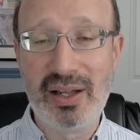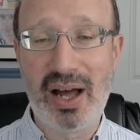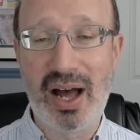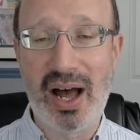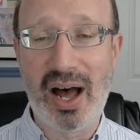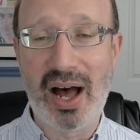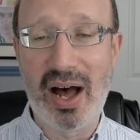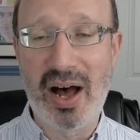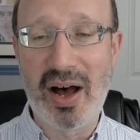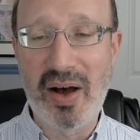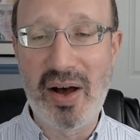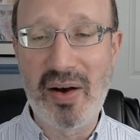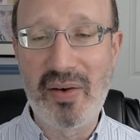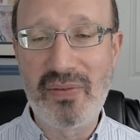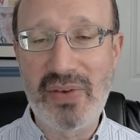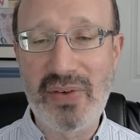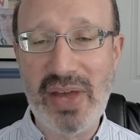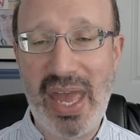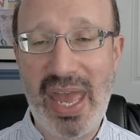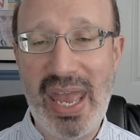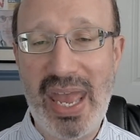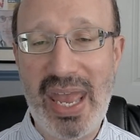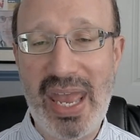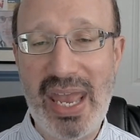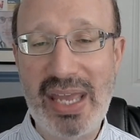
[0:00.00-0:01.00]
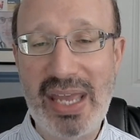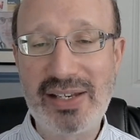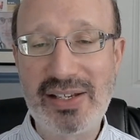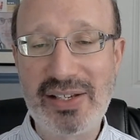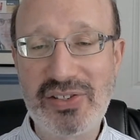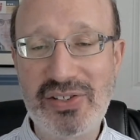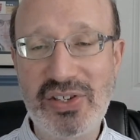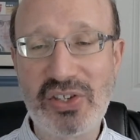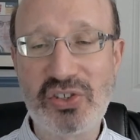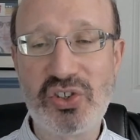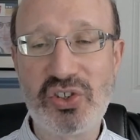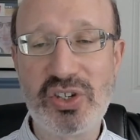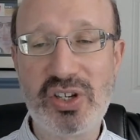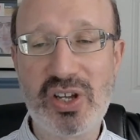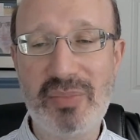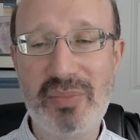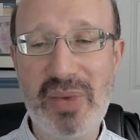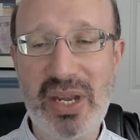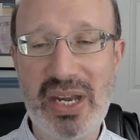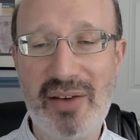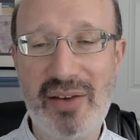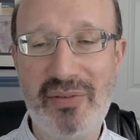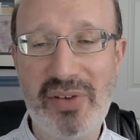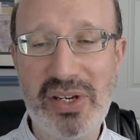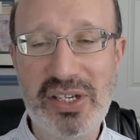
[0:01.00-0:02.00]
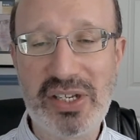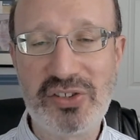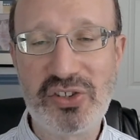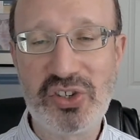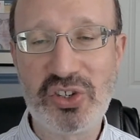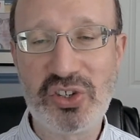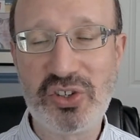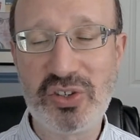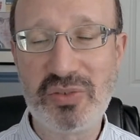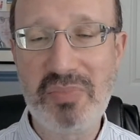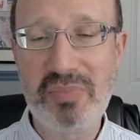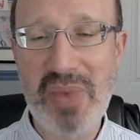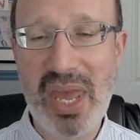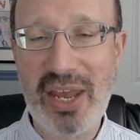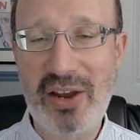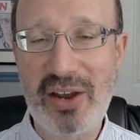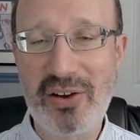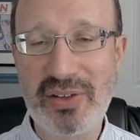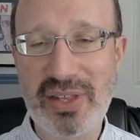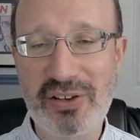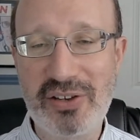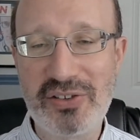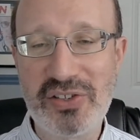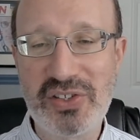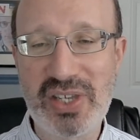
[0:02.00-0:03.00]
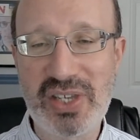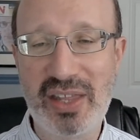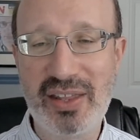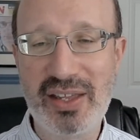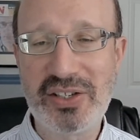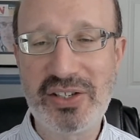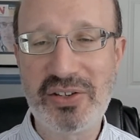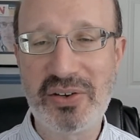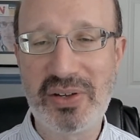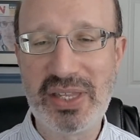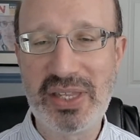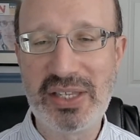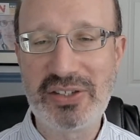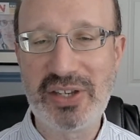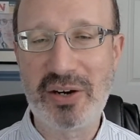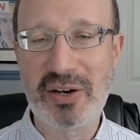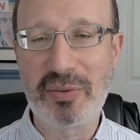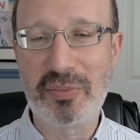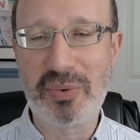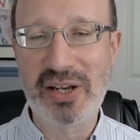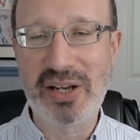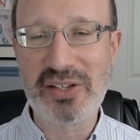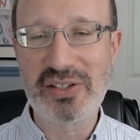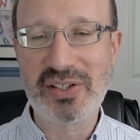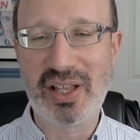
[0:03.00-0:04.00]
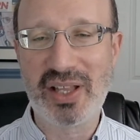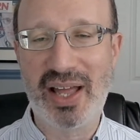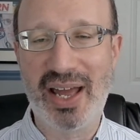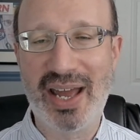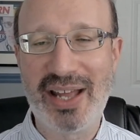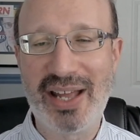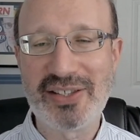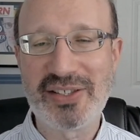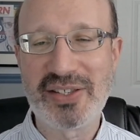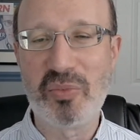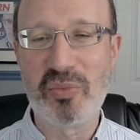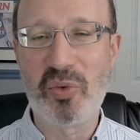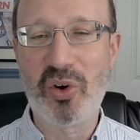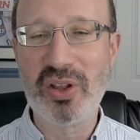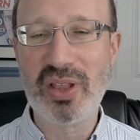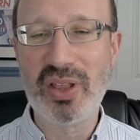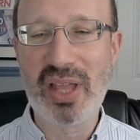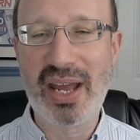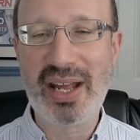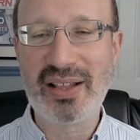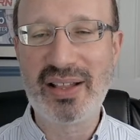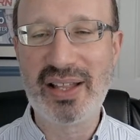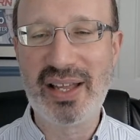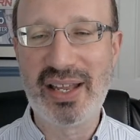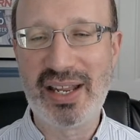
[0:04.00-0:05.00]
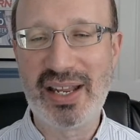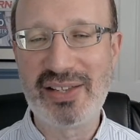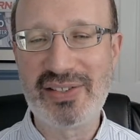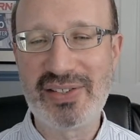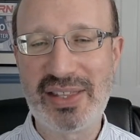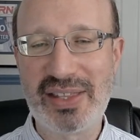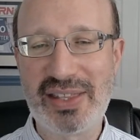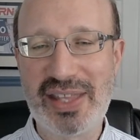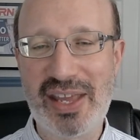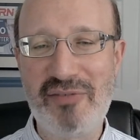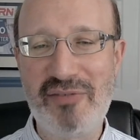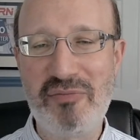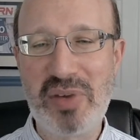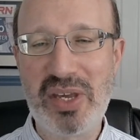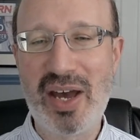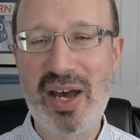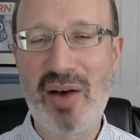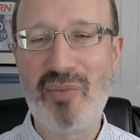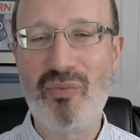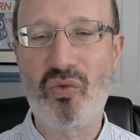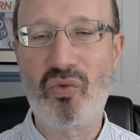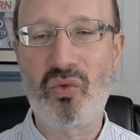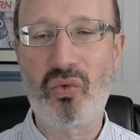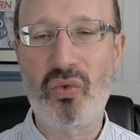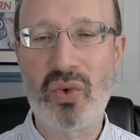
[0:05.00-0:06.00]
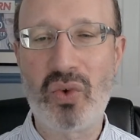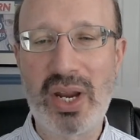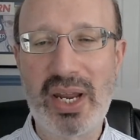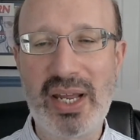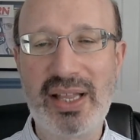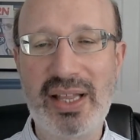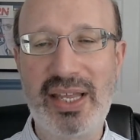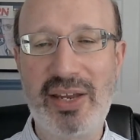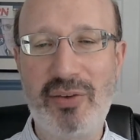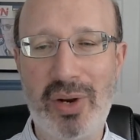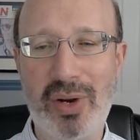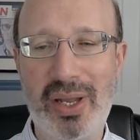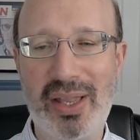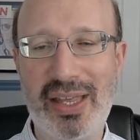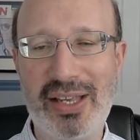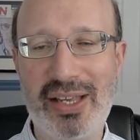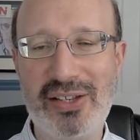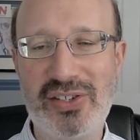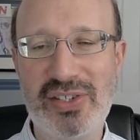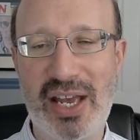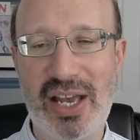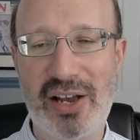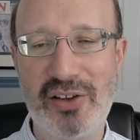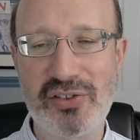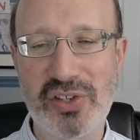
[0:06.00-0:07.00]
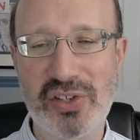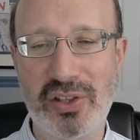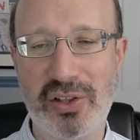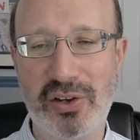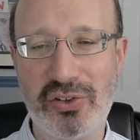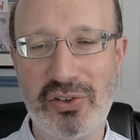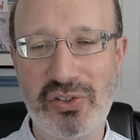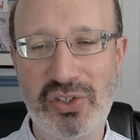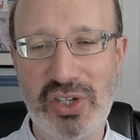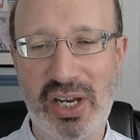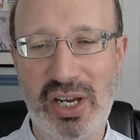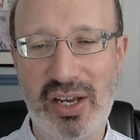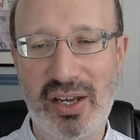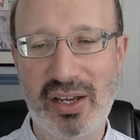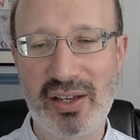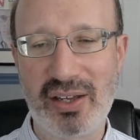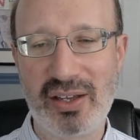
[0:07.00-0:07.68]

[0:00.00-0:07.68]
of a decision committee, of a decision maker that you're selling to in these enterprise clients, the more likely it is that they've become really, really sales allergic.